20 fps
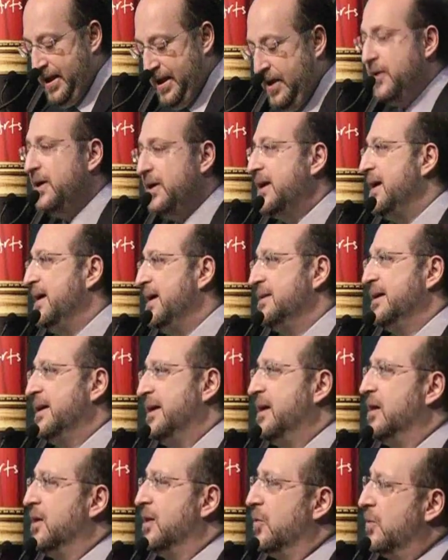Eric
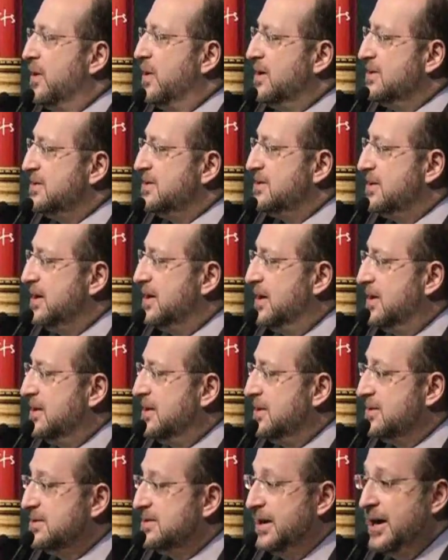Kandel was
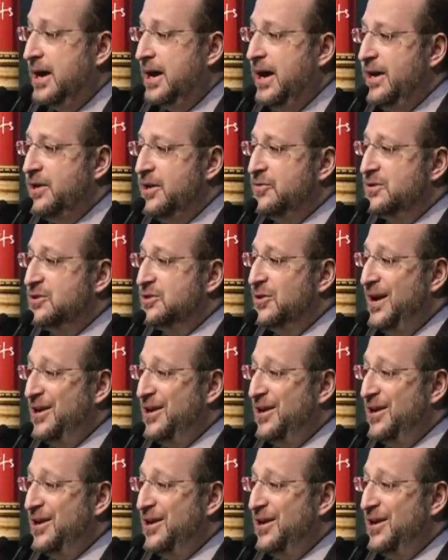uh, a psychiatrist